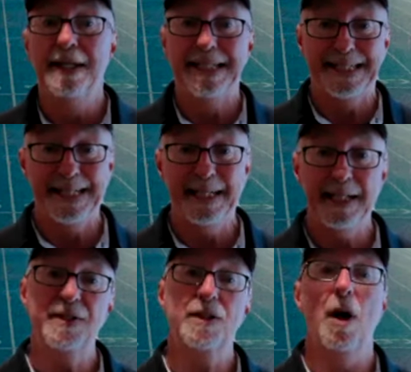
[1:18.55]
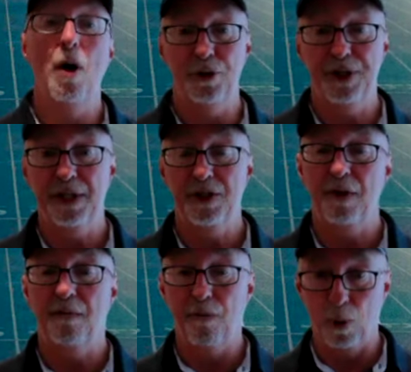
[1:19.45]
Citius Altius
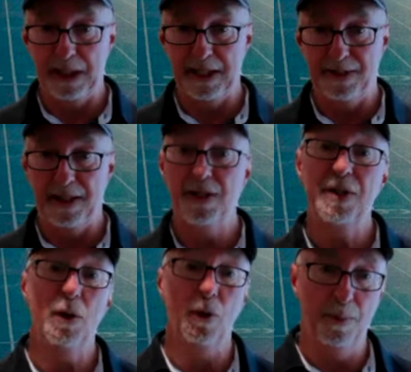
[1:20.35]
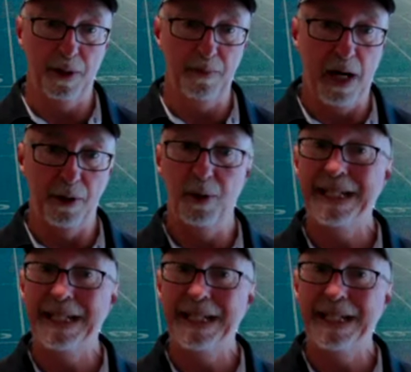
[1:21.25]
Fortius is the Olympic motto,